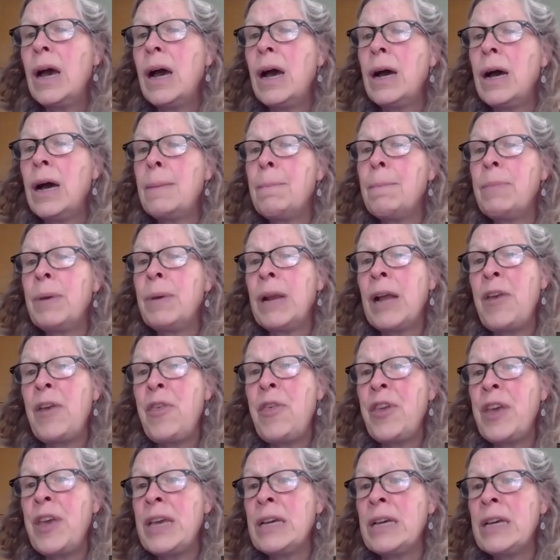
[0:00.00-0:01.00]
But I
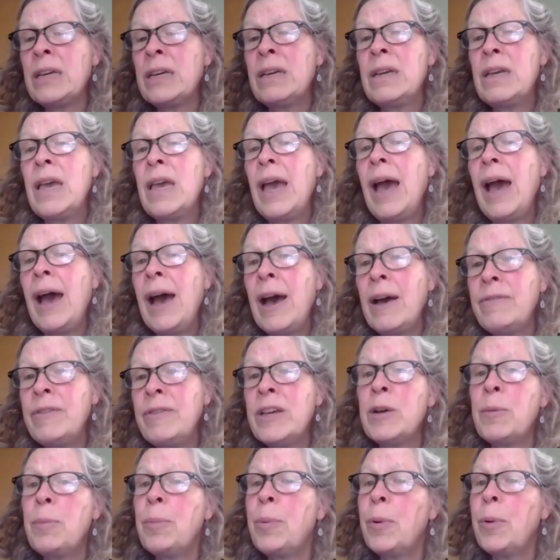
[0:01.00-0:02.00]
think
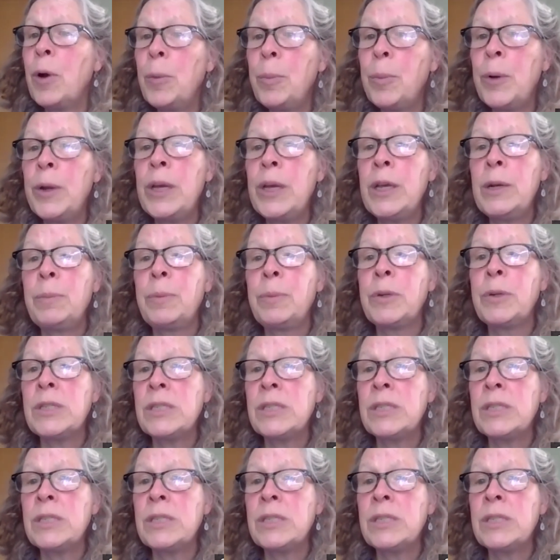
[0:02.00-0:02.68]
having appropriate